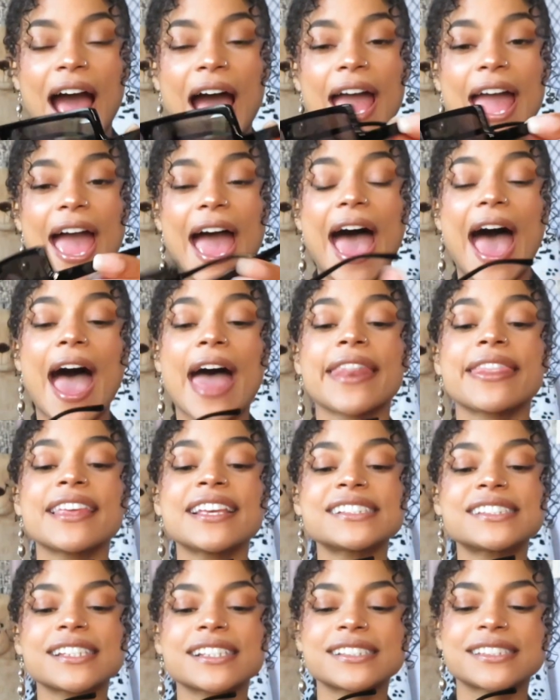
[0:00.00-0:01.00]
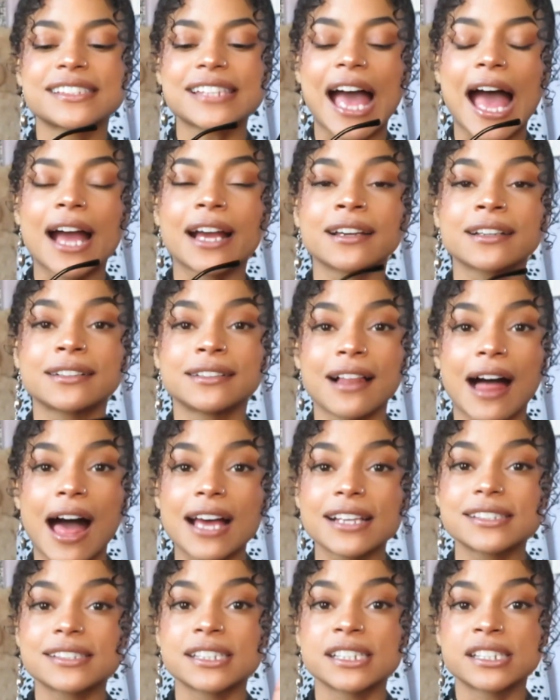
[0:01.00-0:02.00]
I had these exact
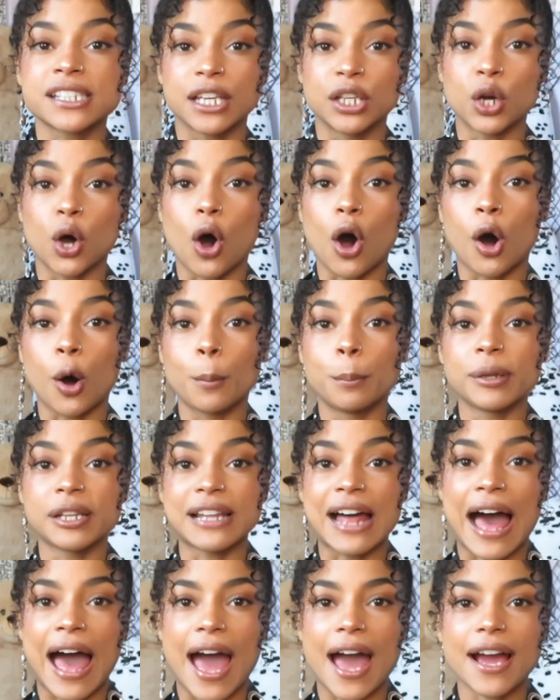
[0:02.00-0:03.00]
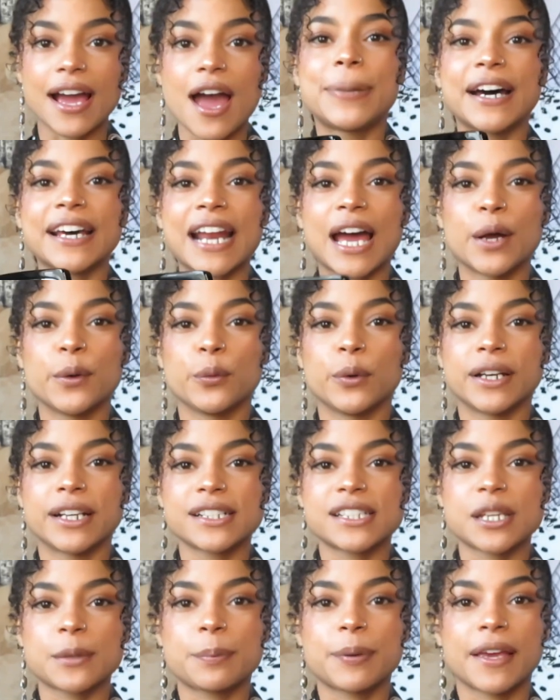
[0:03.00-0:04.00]
glasses in all black, but I
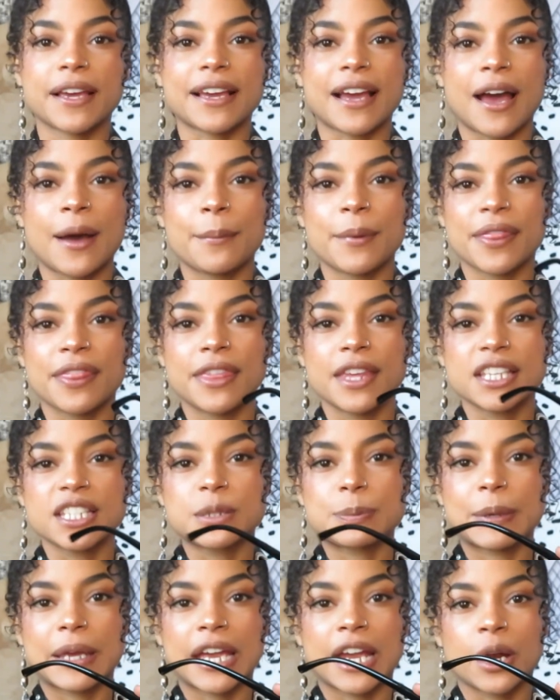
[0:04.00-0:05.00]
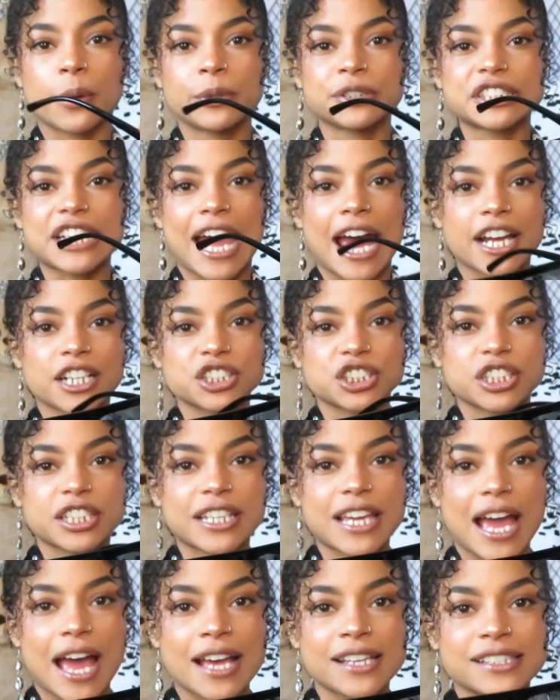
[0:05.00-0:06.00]
wanted to pick up this pair, which
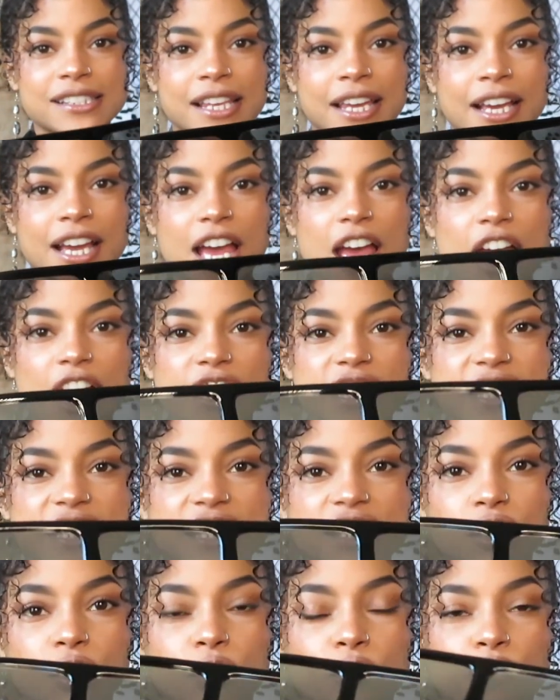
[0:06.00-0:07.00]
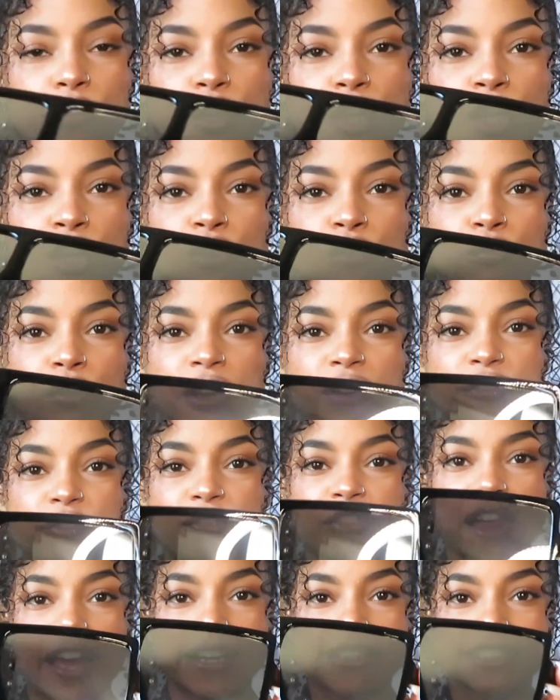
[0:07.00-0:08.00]
actually has like silver
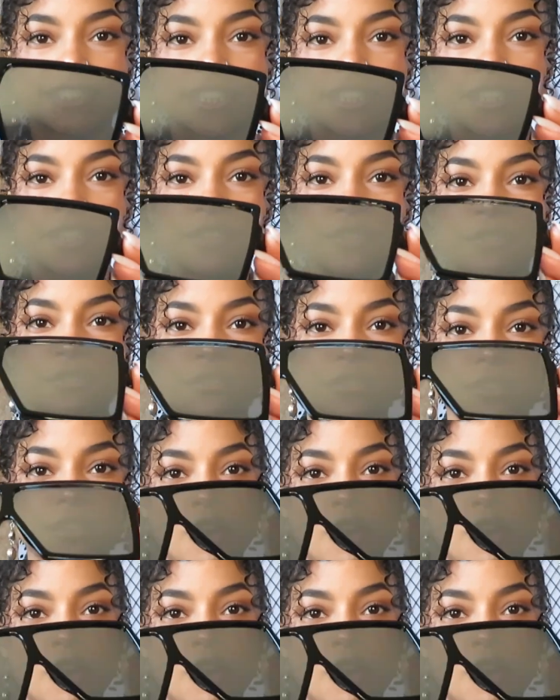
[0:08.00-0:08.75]
reflective